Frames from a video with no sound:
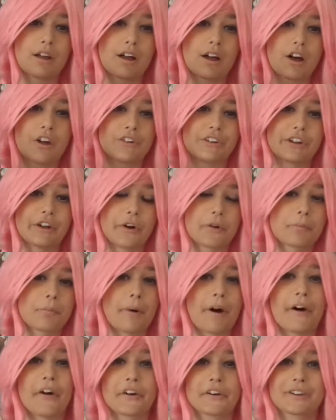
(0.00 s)
on their
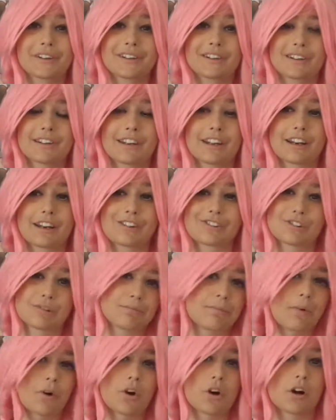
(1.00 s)
part, it is a
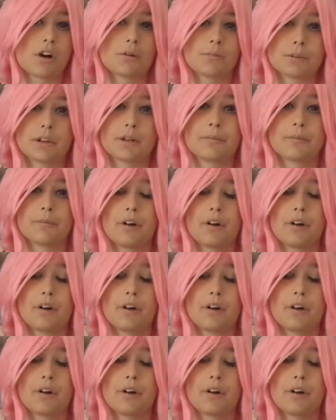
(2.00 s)
problem